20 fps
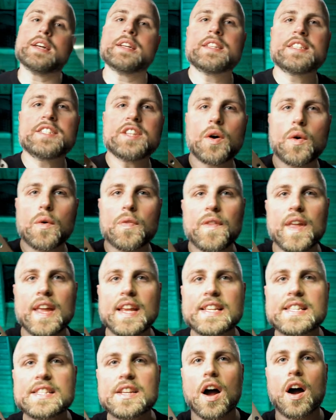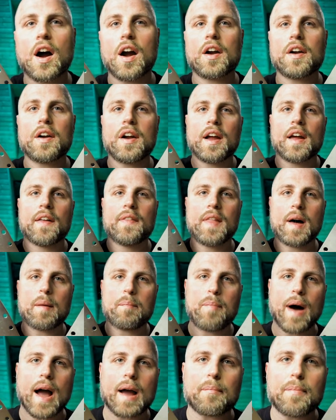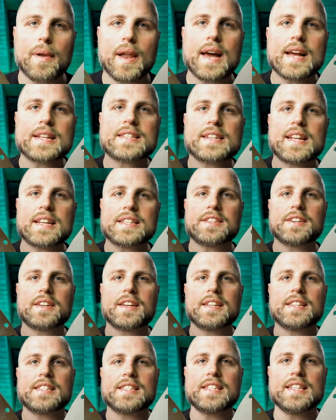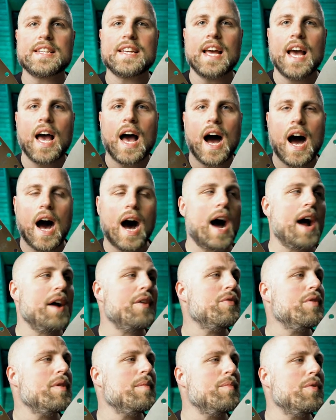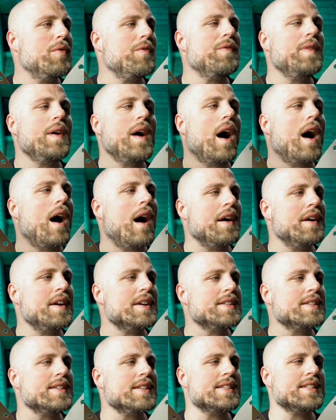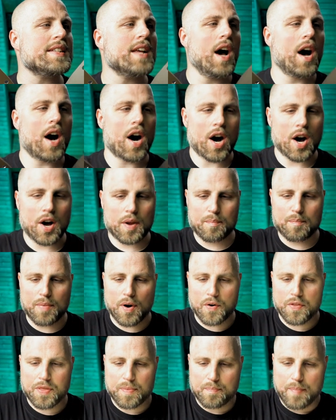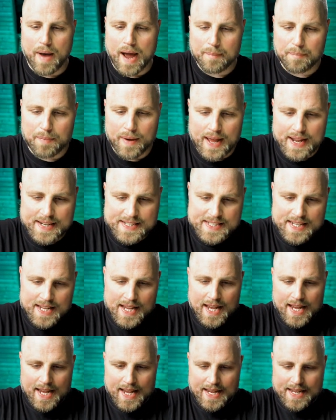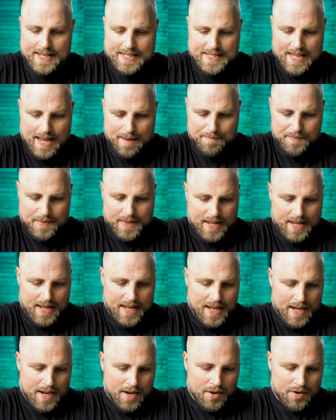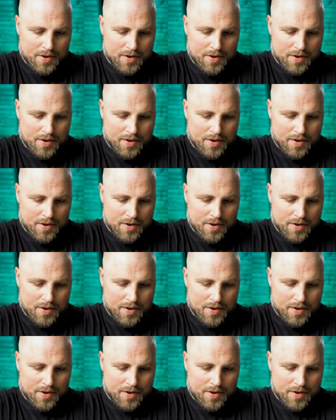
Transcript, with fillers: So these are the backplates, and as you can see, I removed the harnesses on both backplates except the